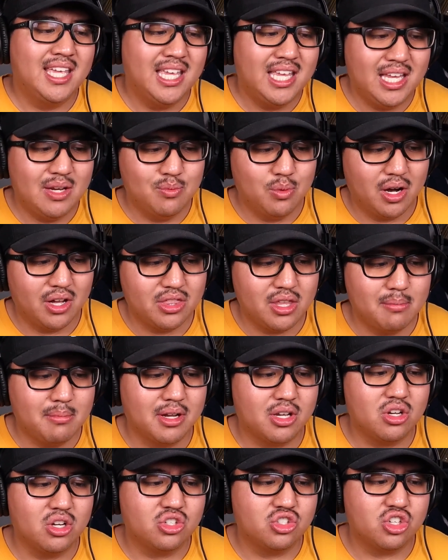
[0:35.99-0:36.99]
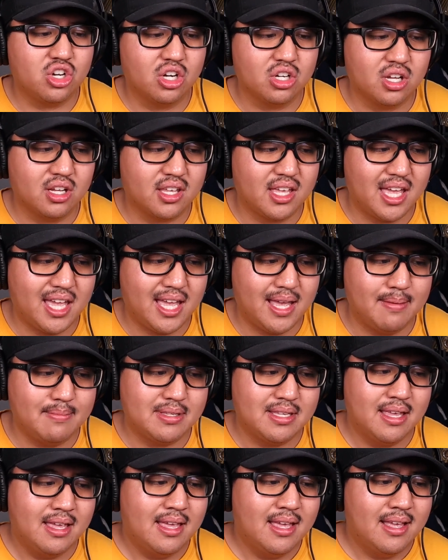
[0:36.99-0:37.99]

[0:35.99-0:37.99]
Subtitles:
he won them a good chunk of games